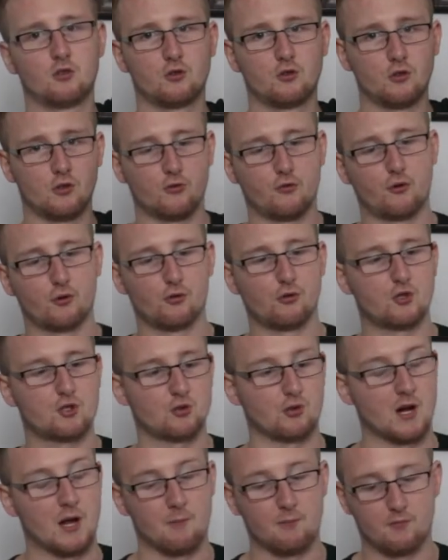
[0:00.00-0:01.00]
going through the
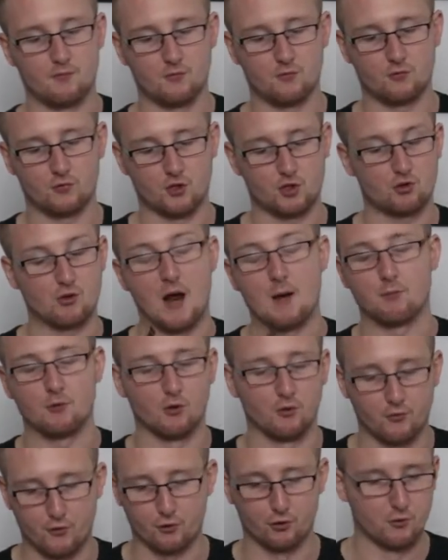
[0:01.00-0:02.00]
strap, or the strap
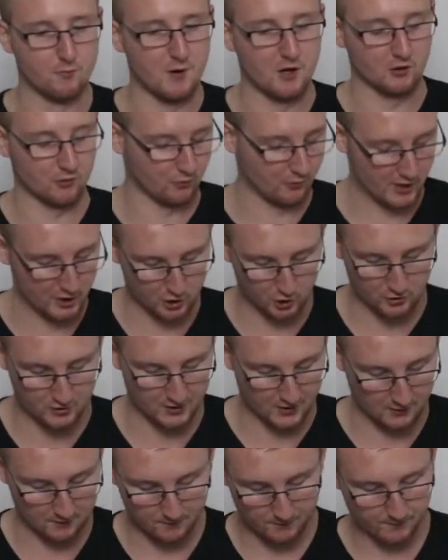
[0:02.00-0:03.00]
going through the buckle, I should
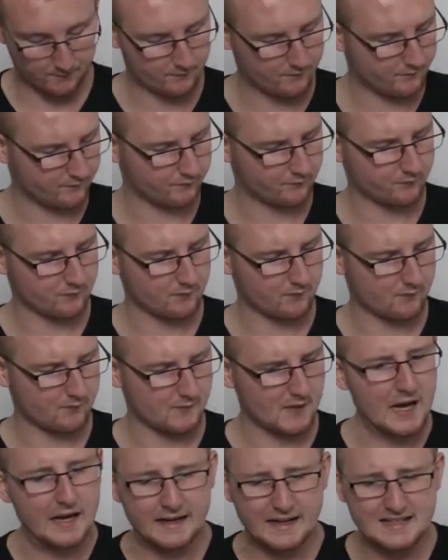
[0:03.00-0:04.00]
say.
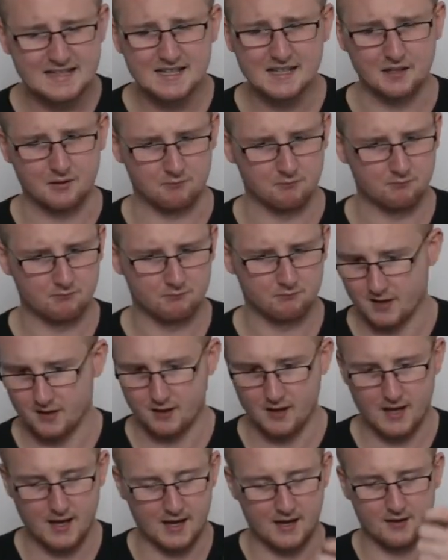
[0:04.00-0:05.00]
And that's it.
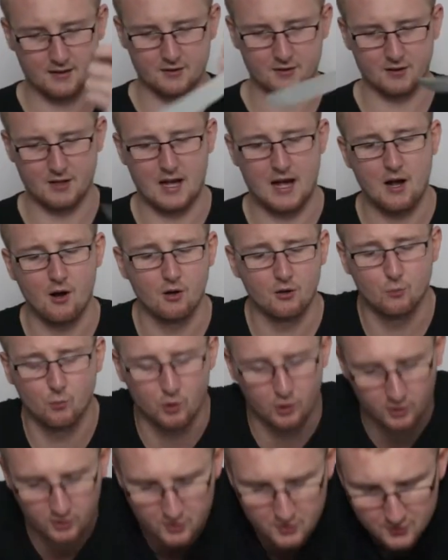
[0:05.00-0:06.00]
And how it
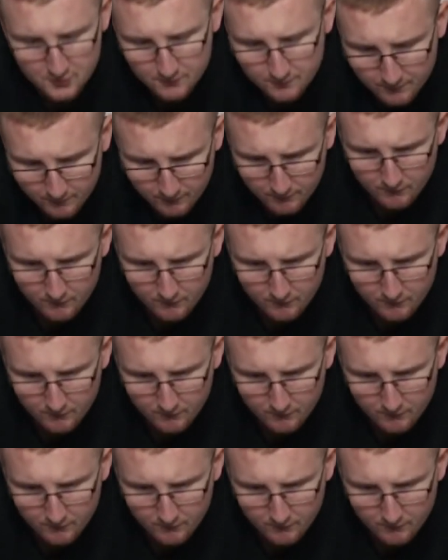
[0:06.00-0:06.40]
works,